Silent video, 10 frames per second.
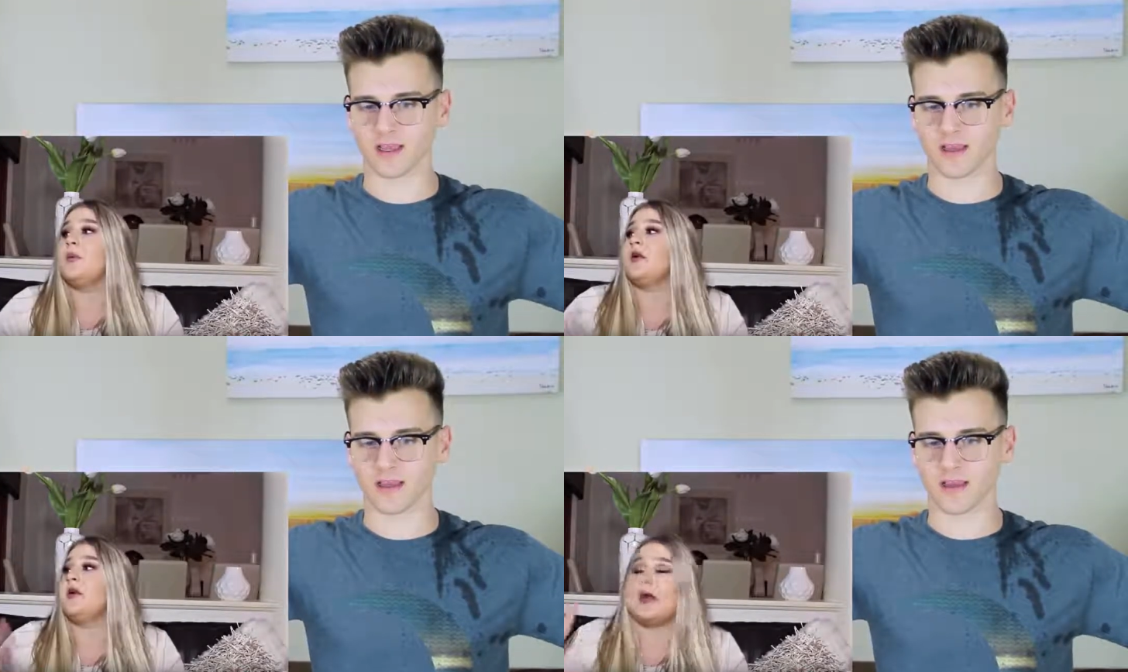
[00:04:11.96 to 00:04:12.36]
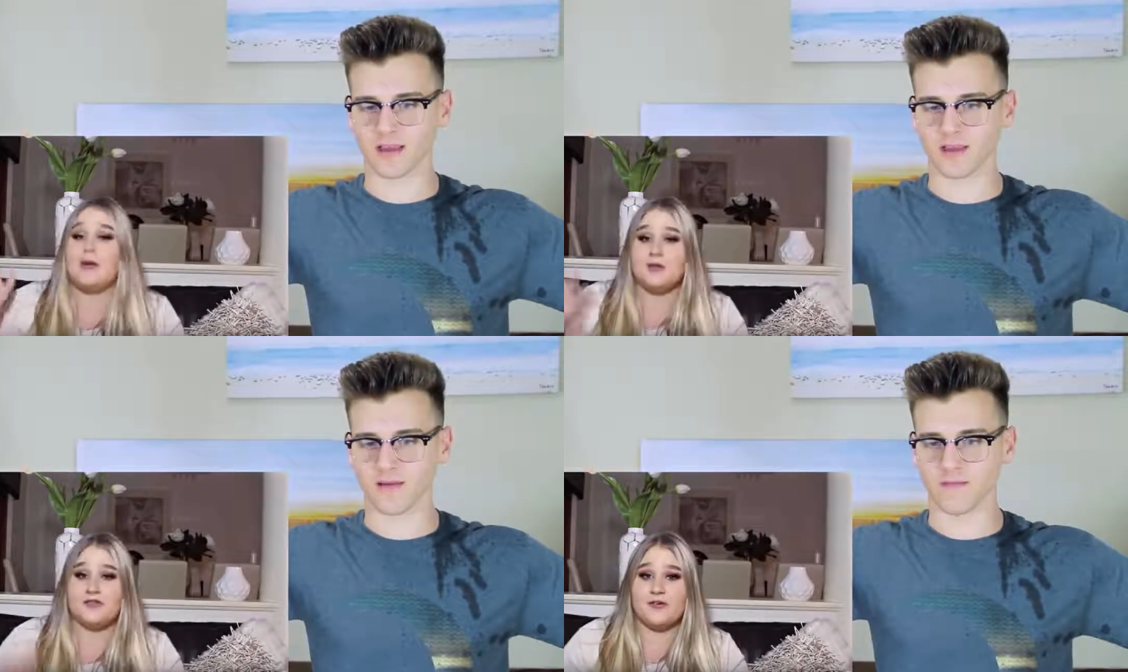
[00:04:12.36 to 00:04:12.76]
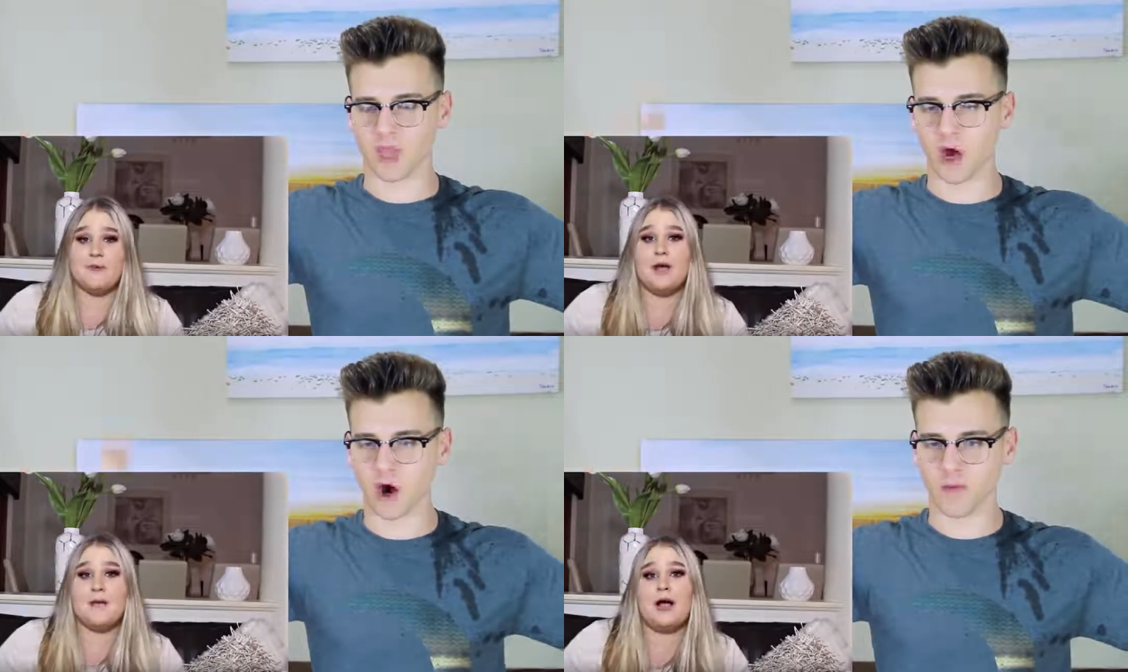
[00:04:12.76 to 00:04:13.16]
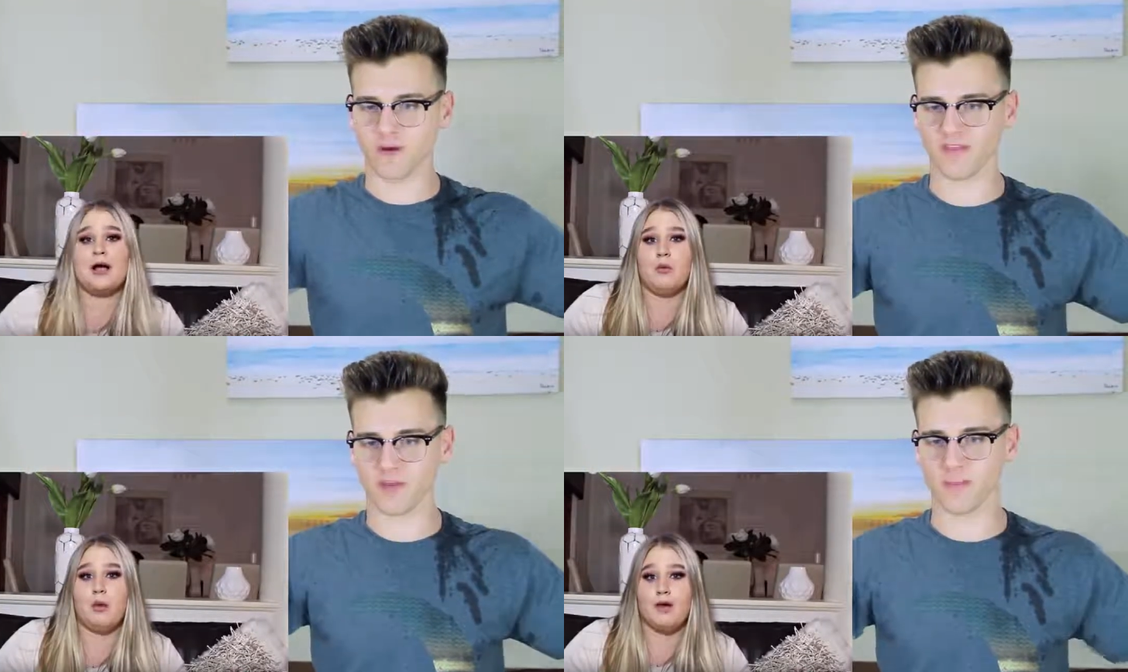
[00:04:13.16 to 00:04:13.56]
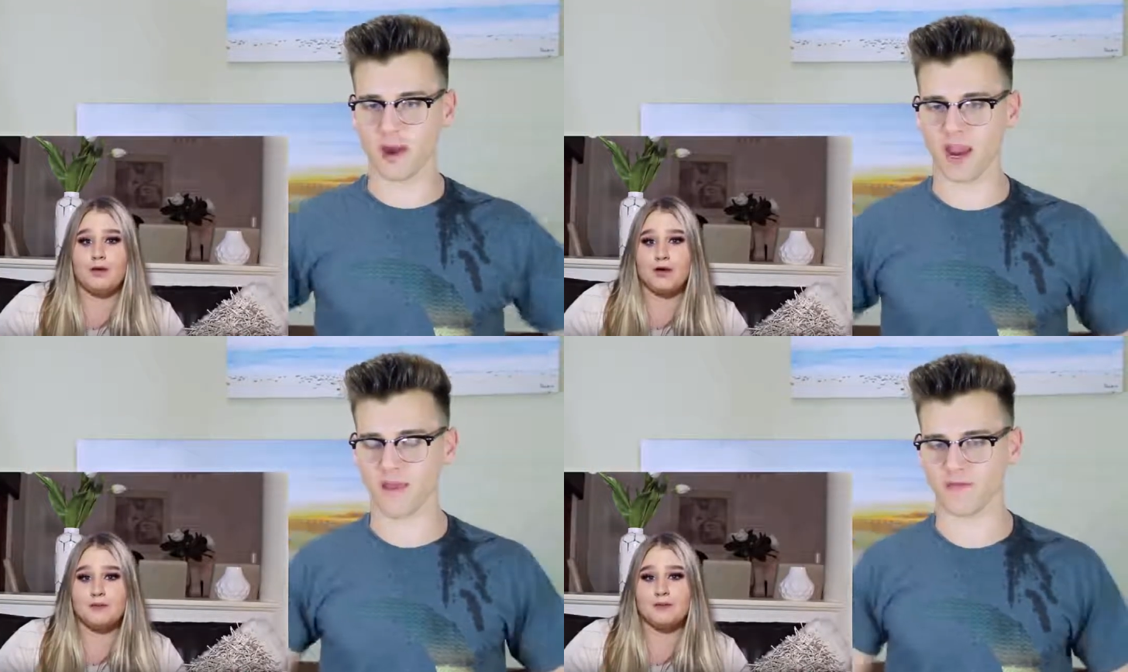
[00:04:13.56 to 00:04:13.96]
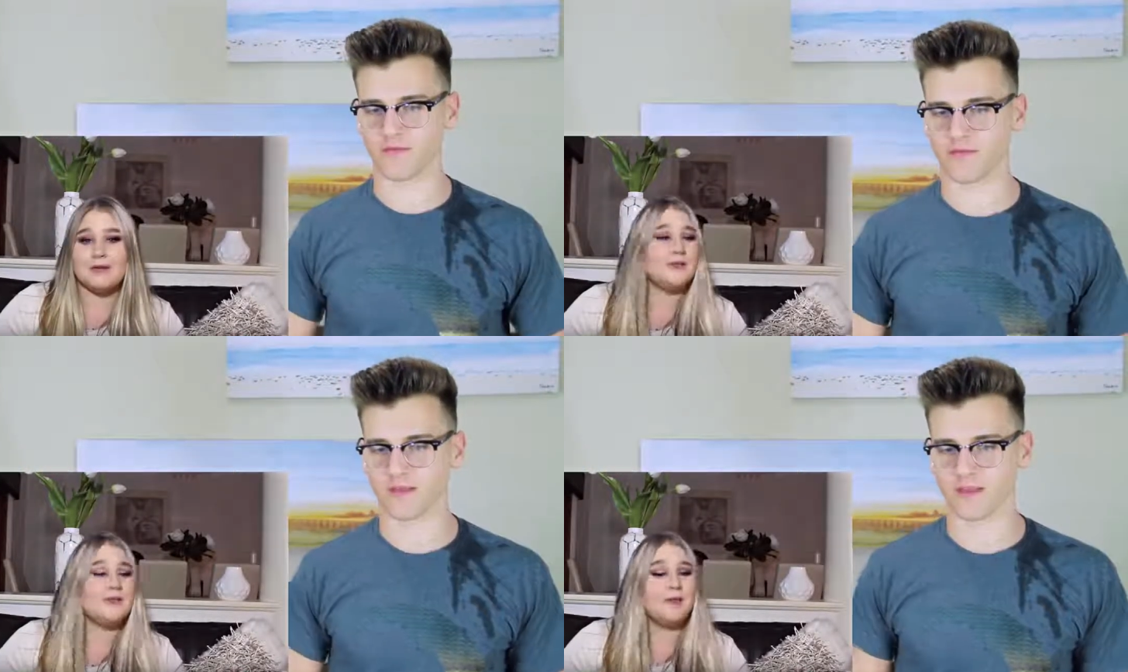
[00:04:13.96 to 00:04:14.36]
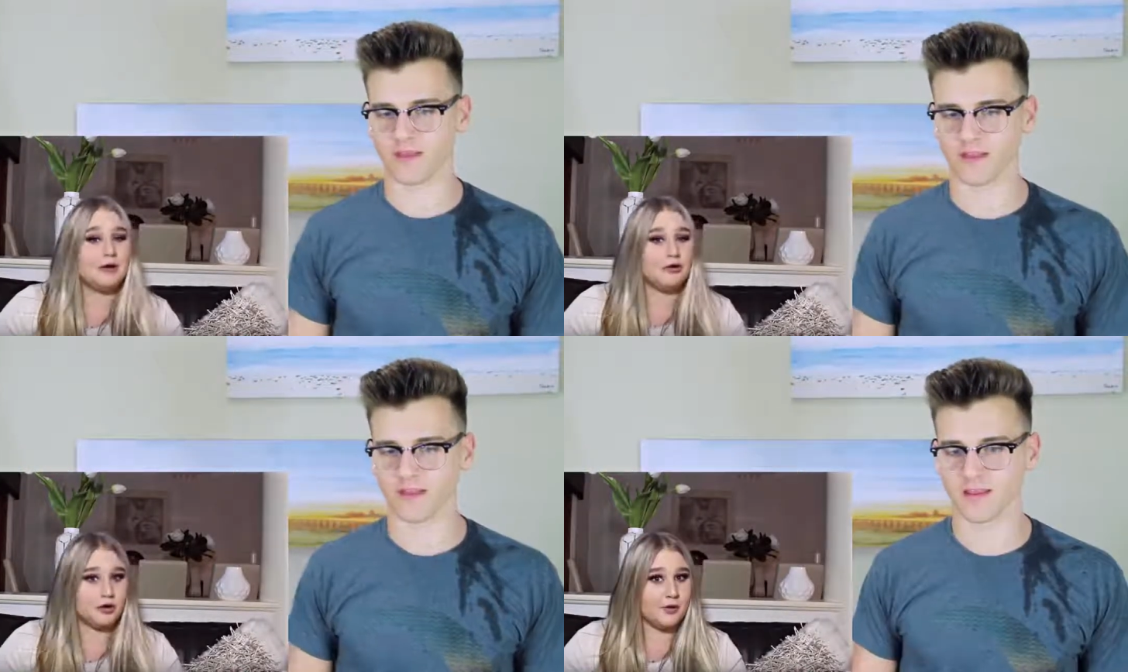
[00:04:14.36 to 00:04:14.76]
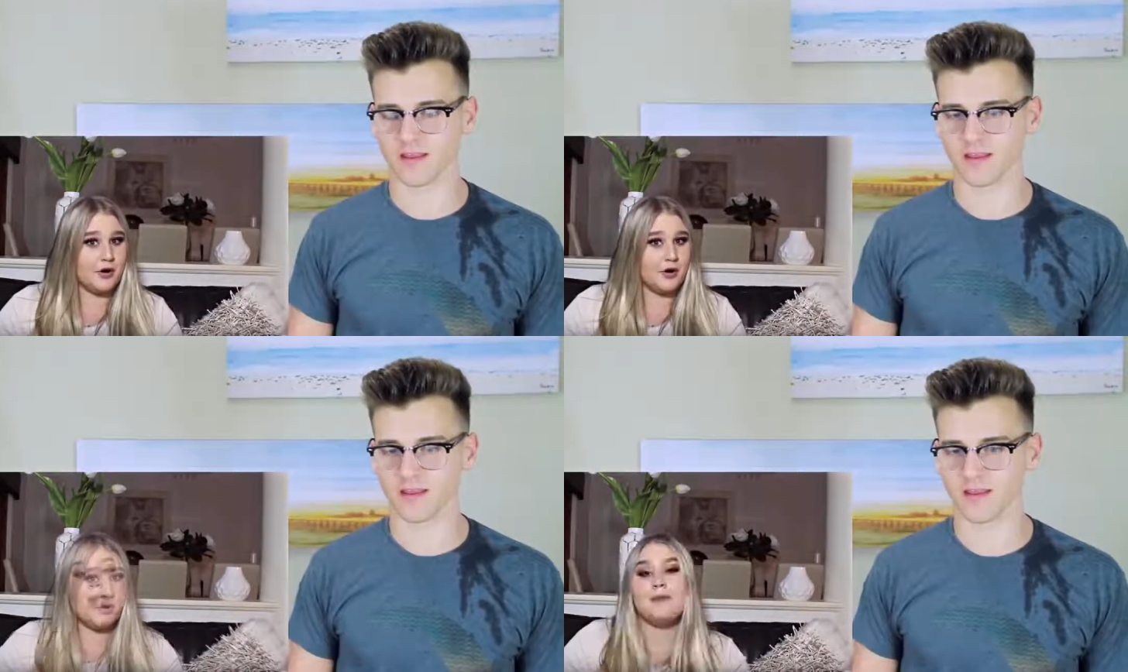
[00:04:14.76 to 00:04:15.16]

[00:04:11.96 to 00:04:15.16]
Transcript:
Speaker 1: You're going to come over and home of the brave. My kookaburra.